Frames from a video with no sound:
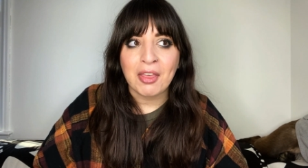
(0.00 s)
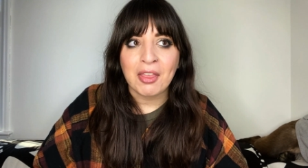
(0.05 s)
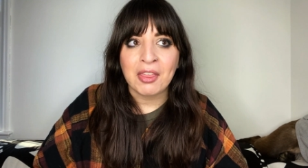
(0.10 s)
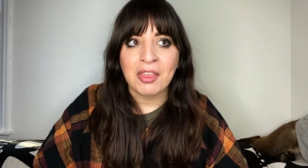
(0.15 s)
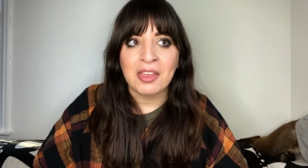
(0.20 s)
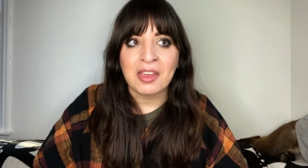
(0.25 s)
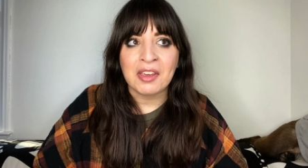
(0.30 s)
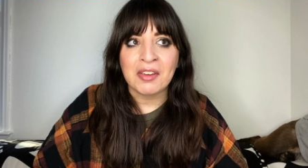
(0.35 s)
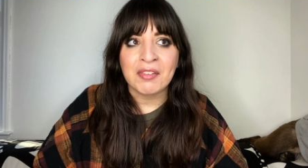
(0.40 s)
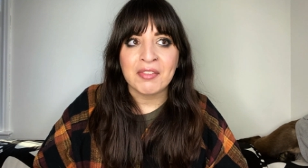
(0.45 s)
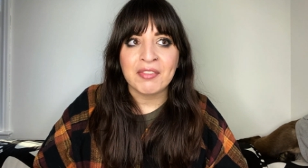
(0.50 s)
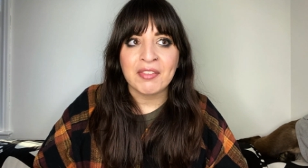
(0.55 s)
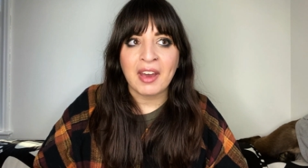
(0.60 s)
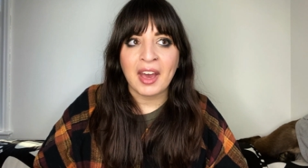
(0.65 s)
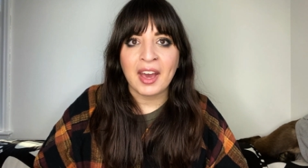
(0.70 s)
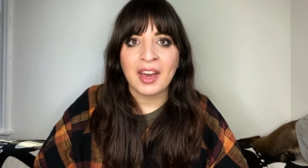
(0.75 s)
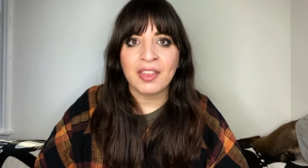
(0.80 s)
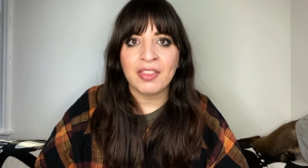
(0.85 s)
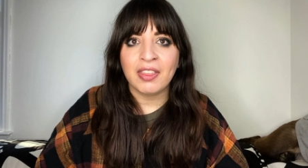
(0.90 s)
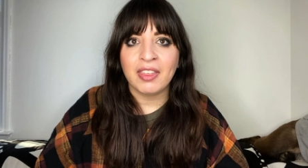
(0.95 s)
the
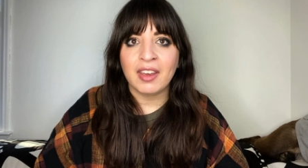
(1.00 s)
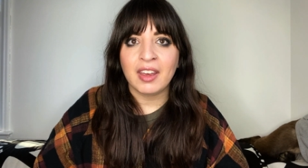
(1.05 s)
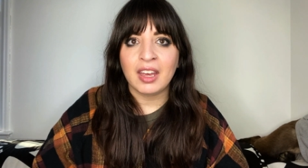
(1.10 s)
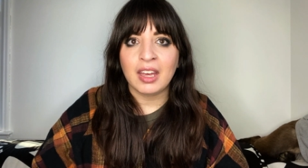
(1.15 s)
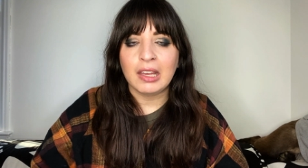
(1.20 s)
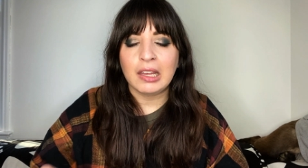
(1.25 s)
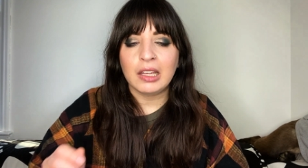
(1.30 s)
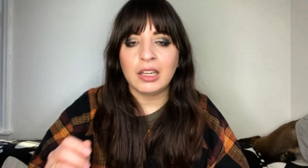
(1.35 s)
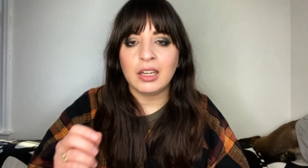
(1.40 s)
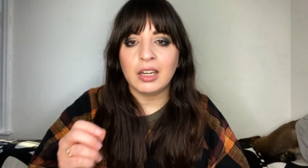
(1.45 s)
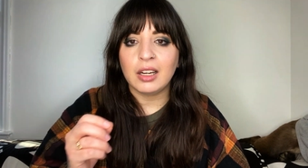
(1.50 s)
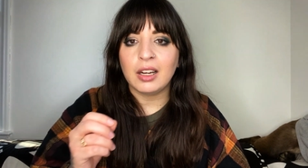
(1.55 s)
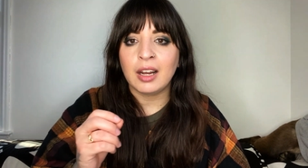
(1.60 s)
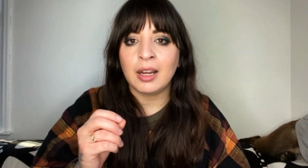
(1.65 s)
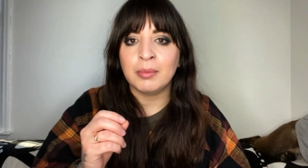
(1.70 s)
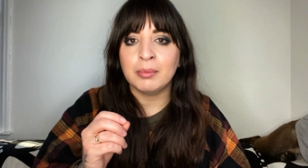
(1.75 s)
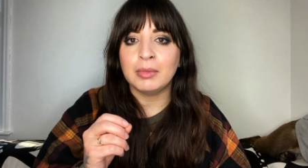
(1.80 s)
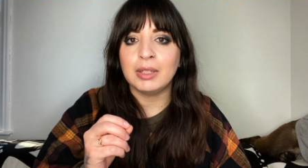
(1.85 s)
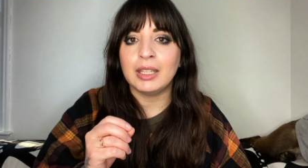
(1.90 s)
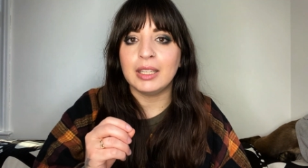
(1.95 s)
fact that
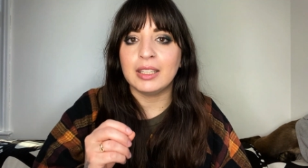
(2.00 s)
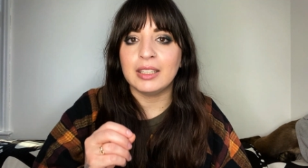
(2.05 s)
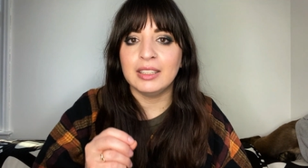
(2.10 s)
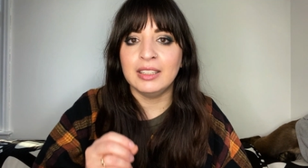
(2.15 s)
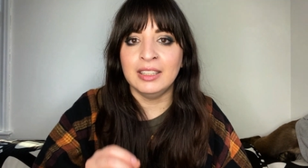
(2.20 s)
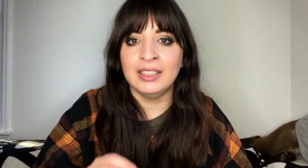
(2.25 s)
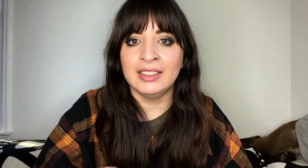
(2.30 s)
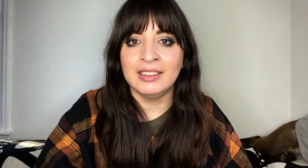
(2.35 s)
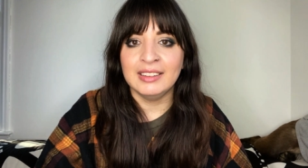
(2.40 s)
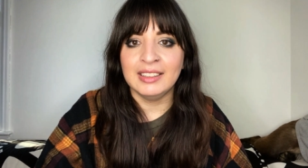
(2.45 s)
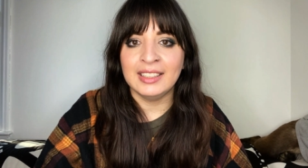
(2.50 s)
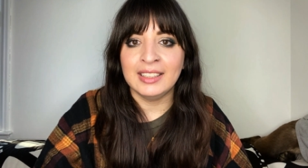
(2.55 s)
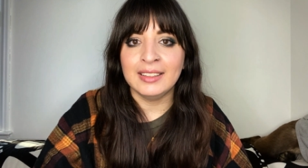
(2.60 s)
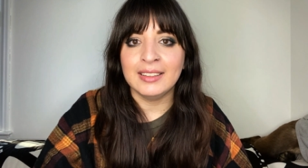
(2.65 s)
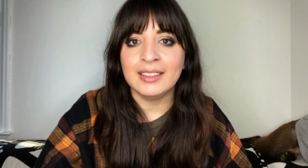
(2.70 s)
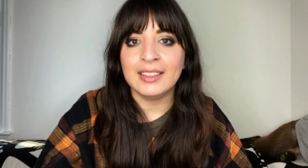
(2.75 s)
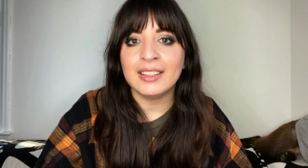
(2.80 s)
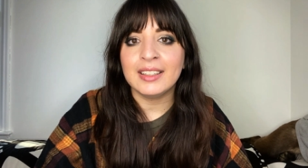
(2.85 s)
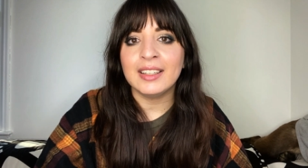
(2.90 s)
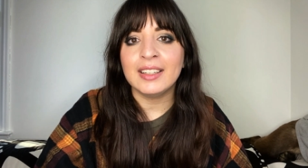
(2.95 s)
I'm like
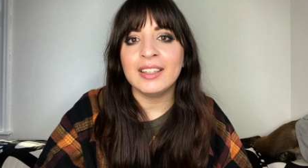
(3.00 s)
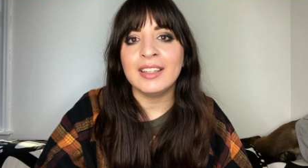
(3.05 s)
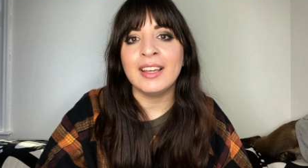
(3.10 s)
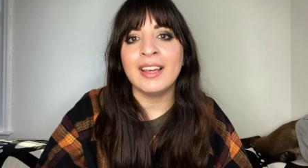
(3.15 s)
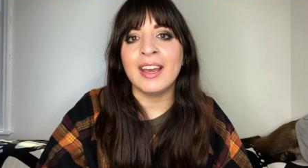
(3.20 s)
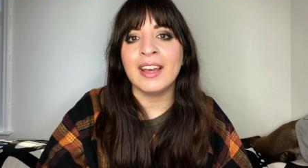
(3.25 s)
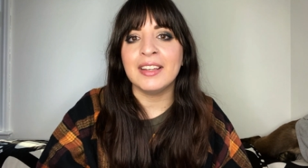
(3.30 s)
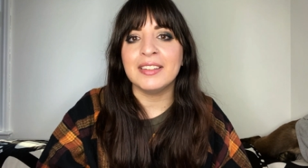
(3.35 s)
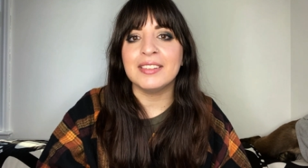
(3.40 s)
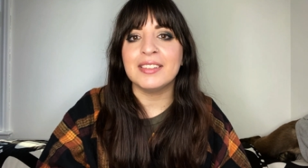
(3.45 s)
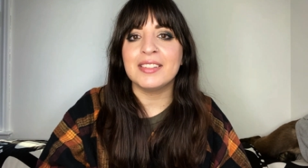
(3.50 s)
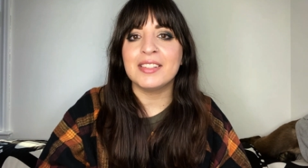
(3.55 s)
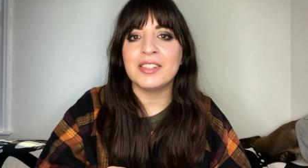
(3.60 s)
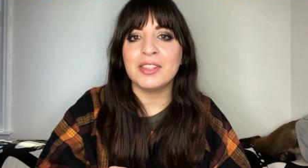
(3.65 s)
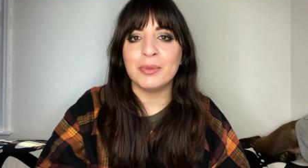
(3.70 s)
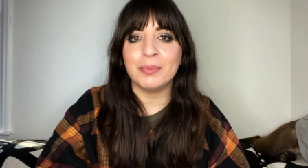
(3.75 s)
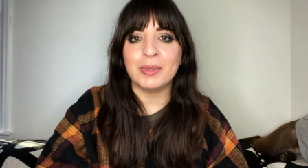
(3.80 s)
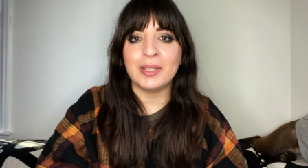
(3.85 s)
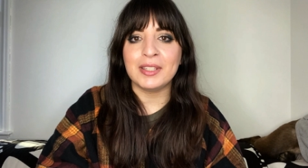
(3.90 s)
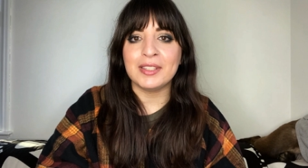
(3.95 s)
leaning against
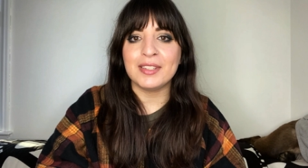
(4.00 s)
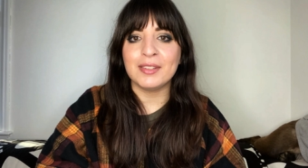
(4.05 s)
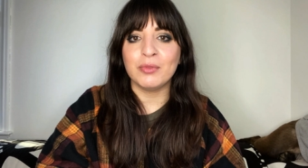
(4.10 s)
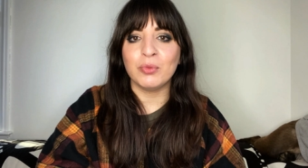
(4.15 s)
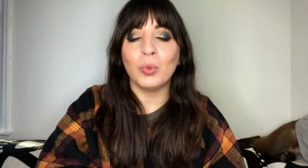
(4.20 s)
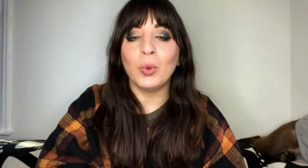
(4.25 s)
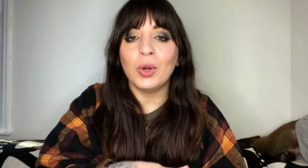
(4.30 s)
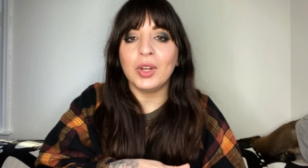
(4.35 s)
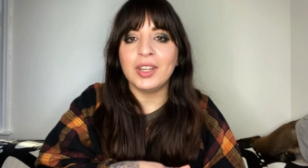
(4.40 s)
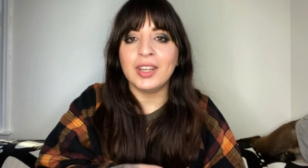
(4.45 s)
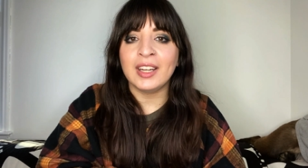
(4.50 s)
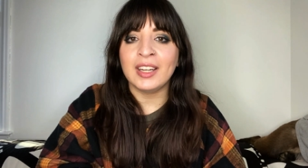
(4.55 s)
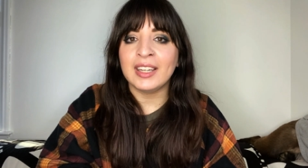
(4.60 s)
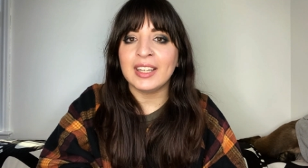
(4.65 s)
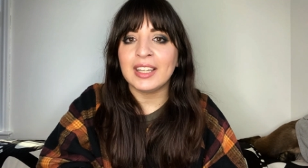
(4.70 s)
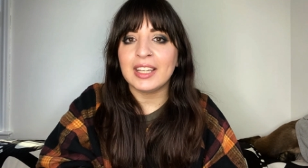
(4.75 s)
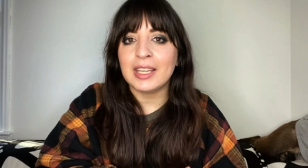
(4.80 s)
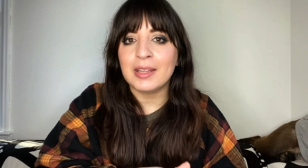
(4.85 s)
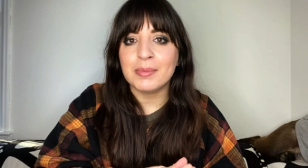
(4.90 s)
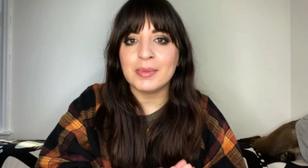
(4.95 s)
the piece of wood and
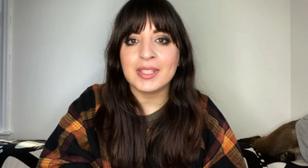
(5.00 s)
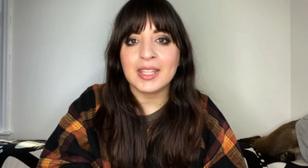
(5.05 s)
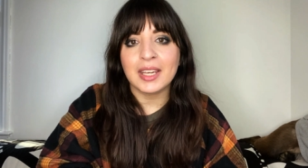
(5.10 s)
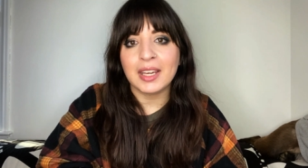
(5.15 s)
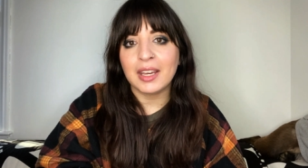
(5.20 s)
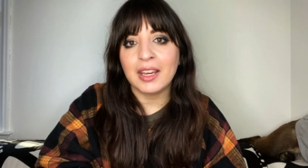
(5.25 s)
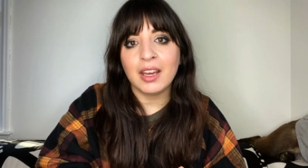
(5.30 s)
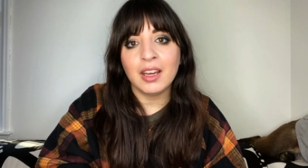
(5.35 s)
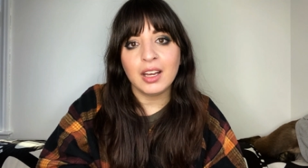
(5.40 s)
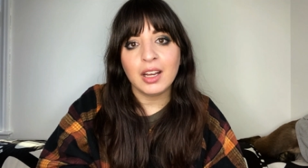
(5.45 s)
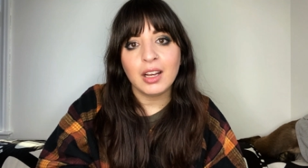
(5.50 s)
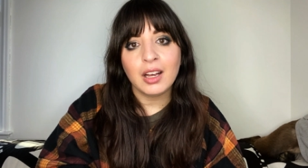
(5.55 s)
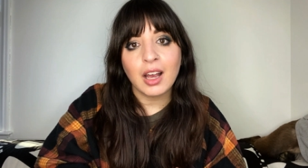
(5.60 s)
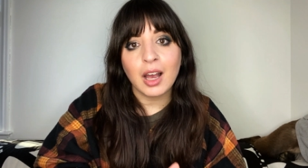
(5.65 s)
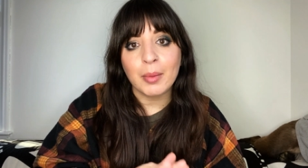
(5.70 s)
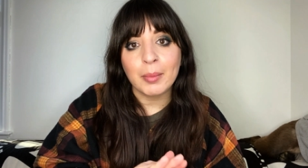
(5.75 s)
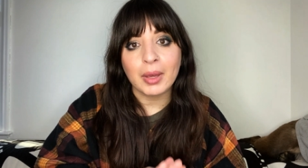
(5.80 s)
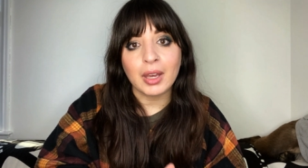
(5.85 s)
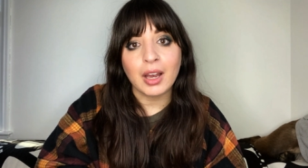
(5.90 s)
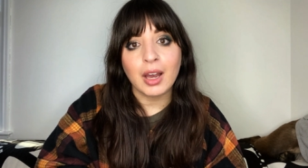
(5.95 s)
it keeps like
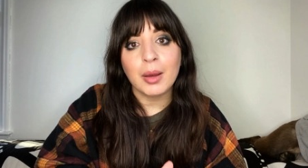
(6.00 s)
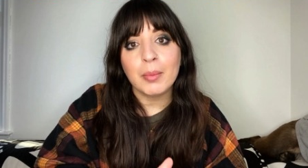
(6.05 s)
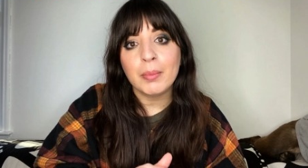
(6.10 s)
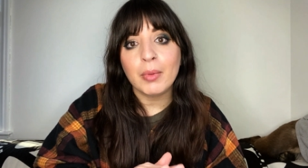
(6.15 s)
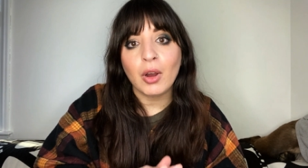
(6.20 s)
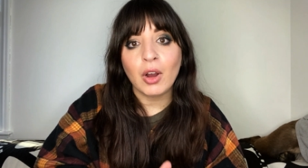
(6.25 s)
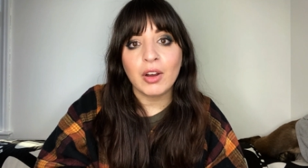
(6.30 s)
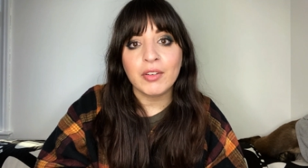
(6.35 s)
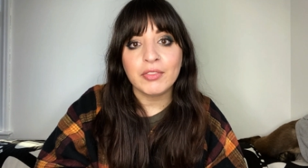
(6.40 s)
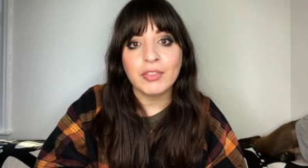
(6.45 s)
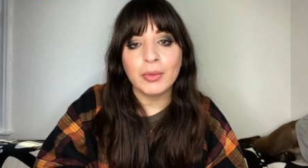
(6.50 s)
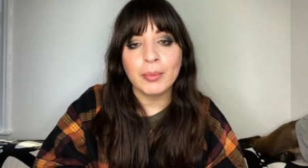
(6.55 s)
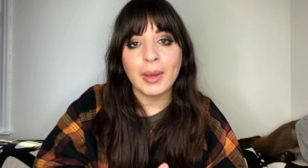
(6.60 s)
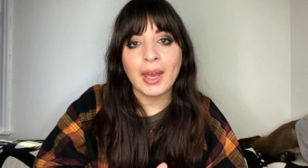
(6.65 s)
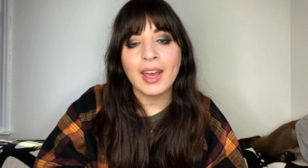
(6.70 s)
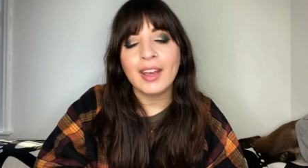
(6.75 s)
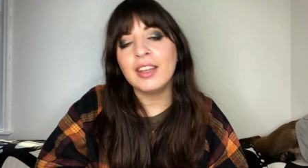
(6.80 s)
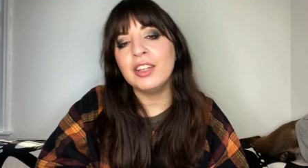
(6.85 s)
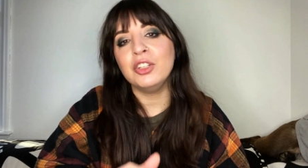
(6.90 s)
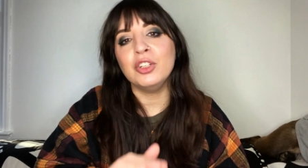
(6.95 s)
coming up off the
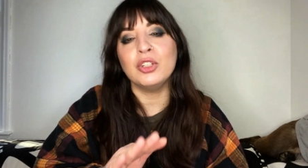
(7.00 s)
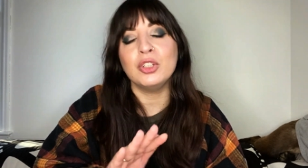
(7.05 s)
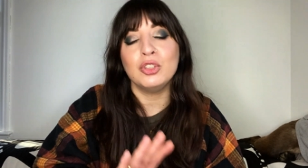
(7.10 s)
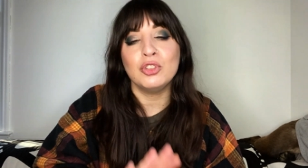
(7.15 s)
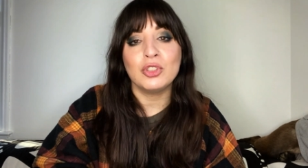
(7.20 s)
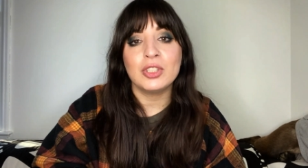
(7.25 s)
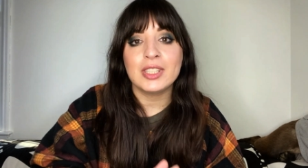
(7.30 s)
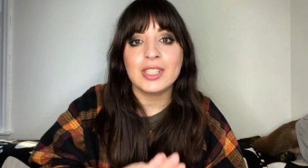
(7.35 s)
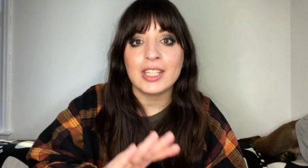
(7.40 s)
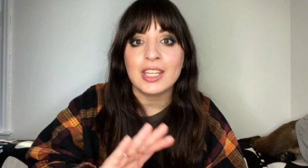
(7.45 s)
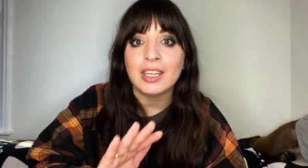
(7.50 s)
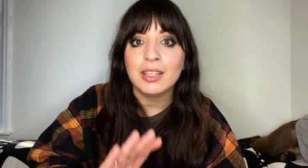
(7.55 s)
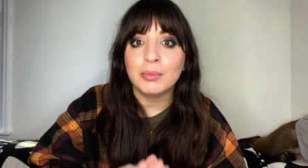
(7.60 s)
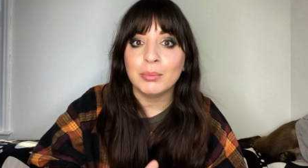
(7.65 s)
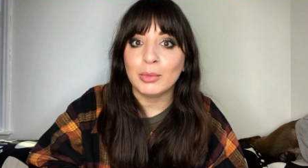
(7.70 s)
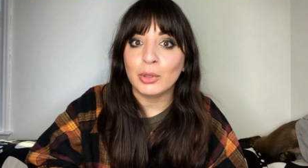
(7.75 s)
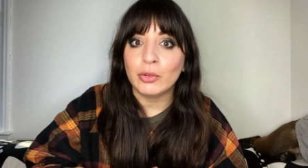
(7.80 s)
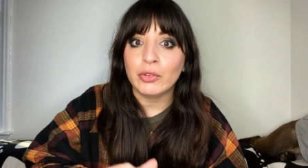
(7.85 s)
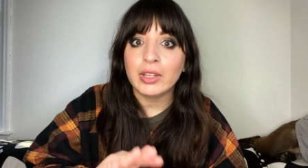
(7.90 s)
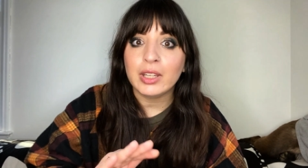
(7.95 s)
back and you can just see
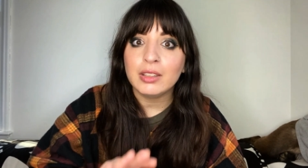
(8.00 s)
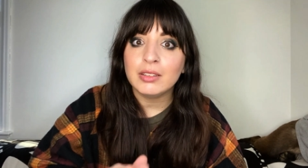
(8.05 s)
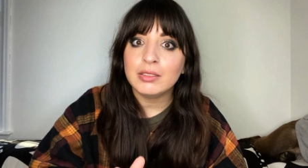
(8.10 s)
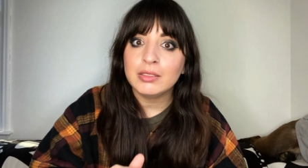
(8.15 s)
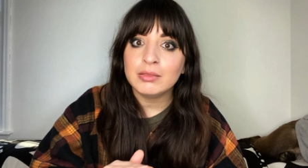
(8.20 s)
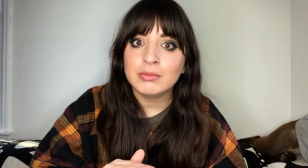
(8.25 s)
it moving.